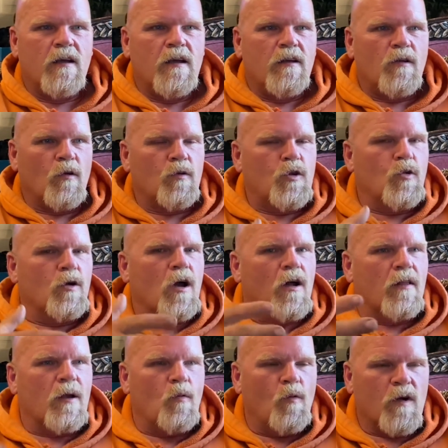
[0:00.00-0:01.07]
Don't do it all
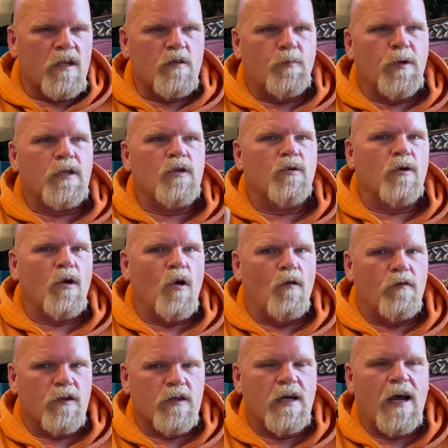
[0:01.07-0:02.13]
at once, but do it
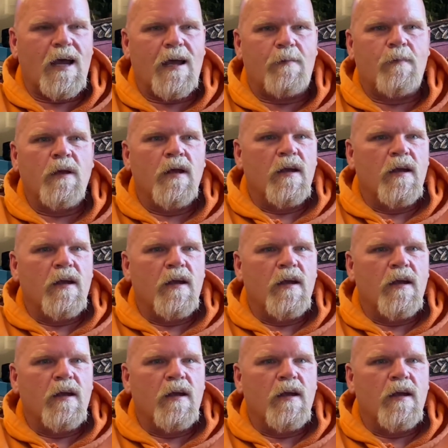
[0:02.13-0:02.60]
over time